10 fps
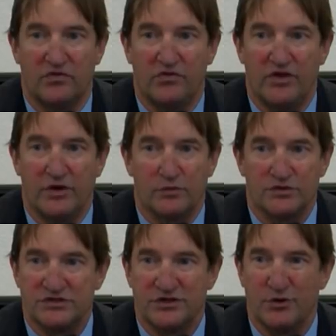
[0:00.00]
There
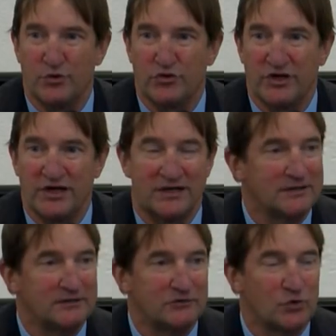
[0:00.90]
was no
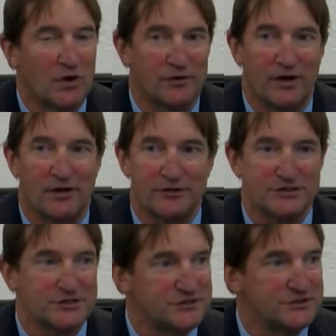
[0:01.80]
thing to our
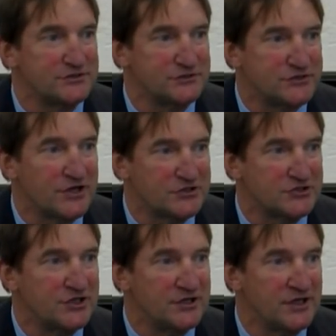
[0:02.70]
knowledge as
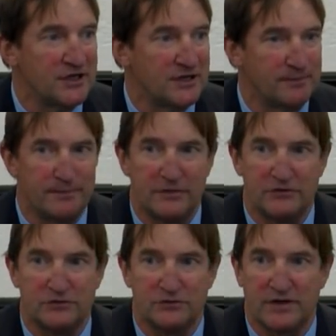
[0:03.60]
touch DNA
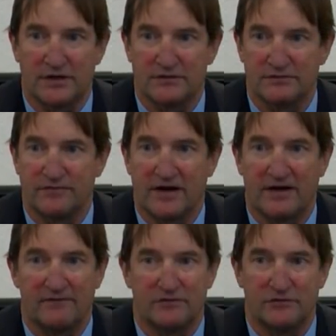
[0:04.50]
in
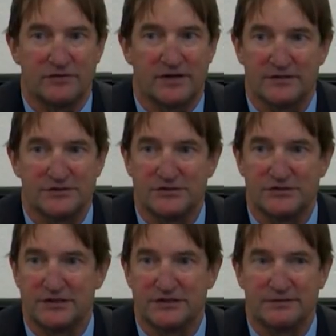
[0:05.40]
2005 and
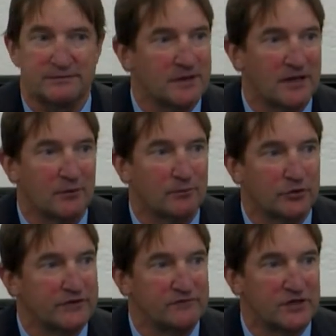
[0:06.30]
2006, and I don't
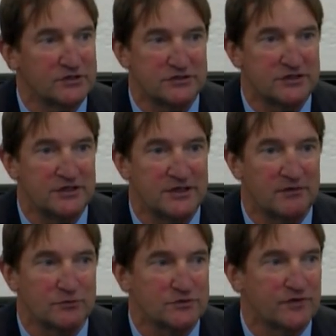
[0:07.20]
believe touch
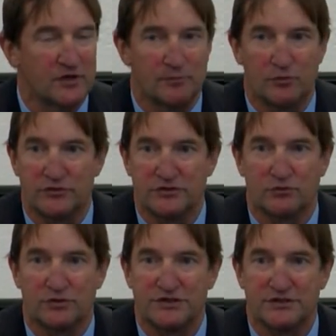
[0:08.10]
DNA was available
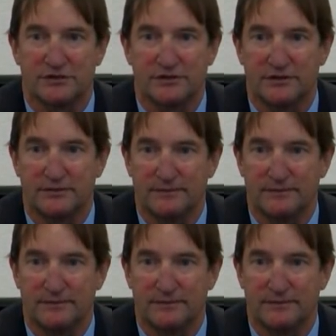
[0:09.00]
until recently.